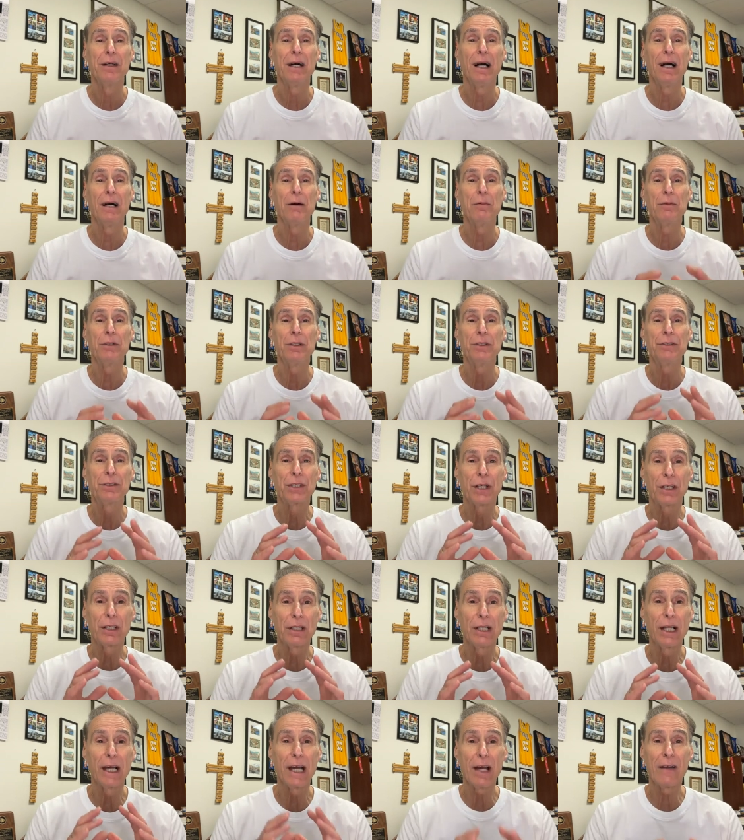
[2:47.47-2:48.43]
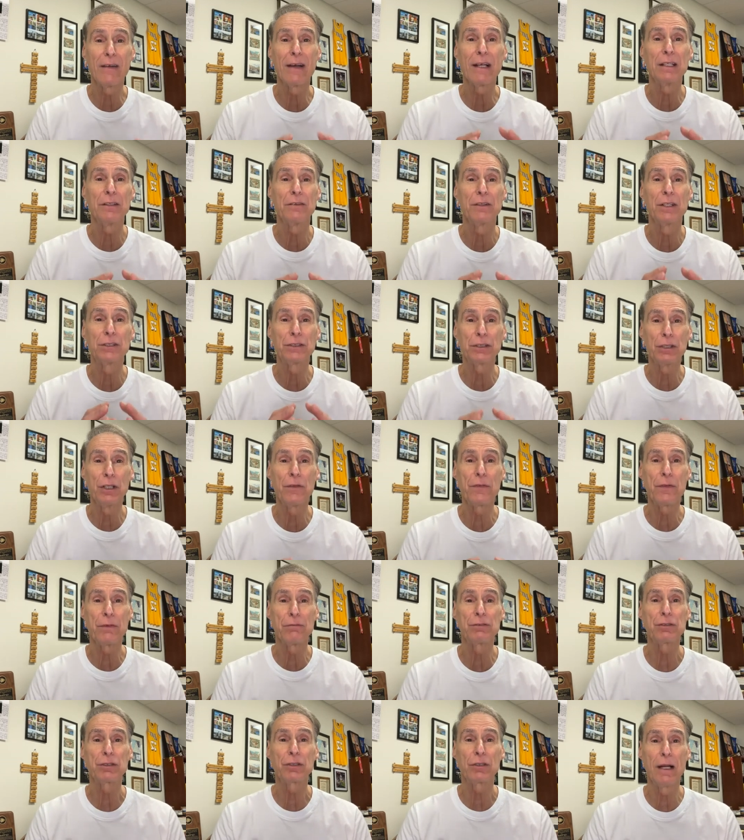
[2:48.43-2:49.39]
Uh, declaring the
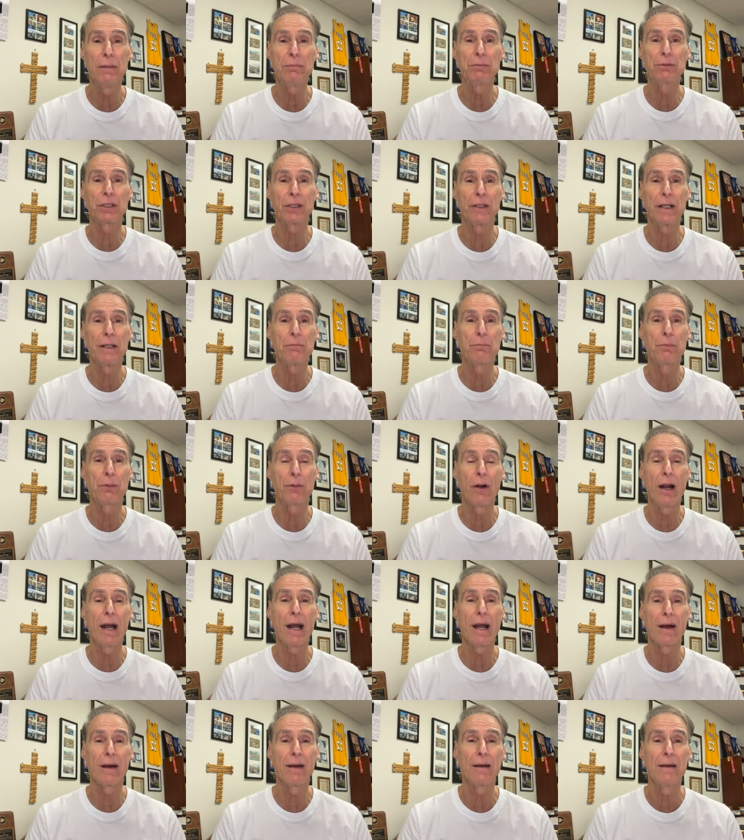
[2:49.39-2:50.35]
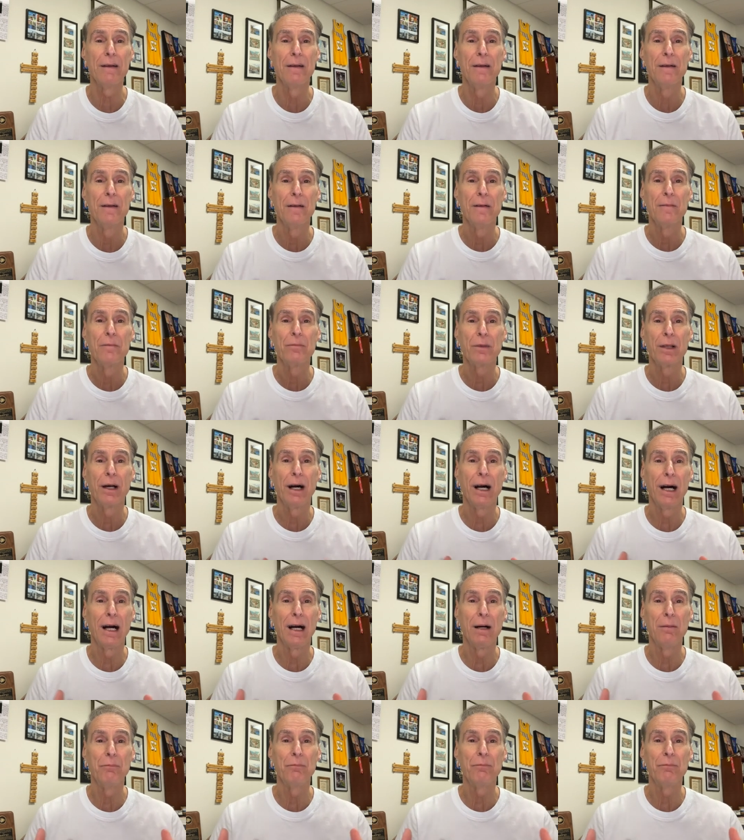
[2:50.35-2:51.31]
truth of scripture in prayer
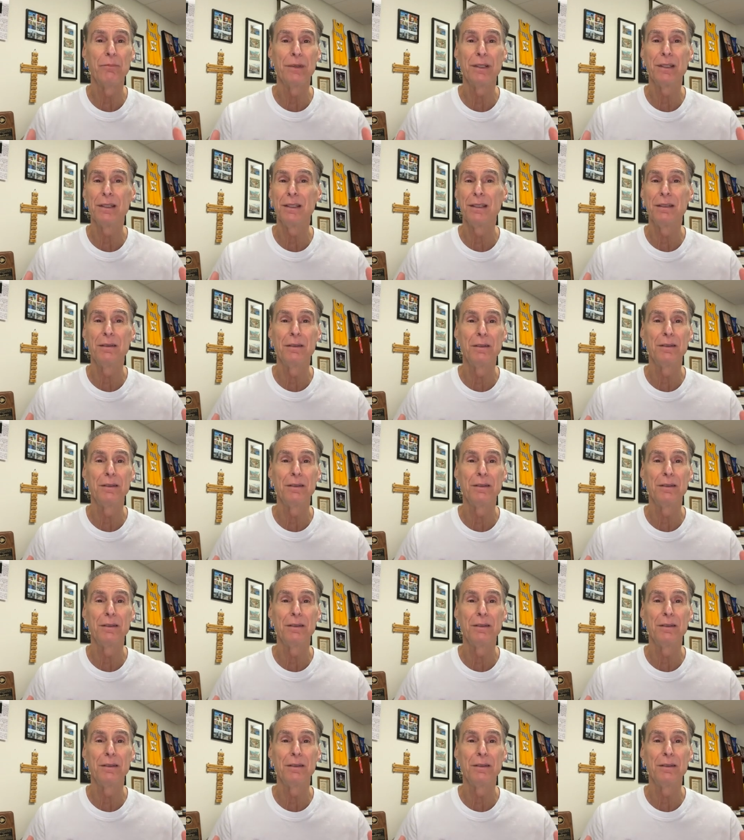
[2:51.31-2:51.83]
um,